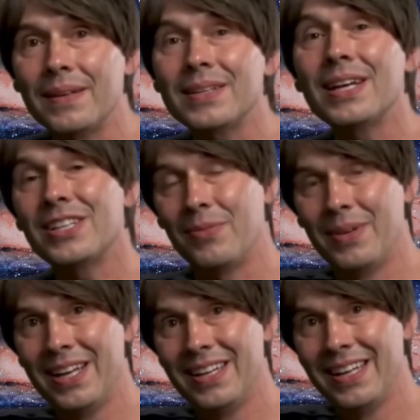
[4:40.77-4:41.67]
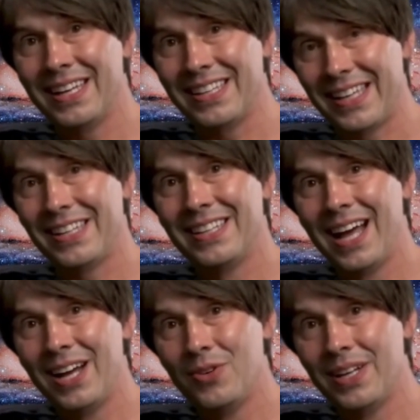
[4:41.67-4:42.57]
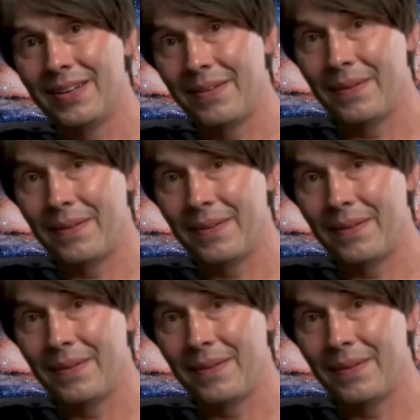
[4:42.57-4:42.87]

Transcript: This speed is staggering.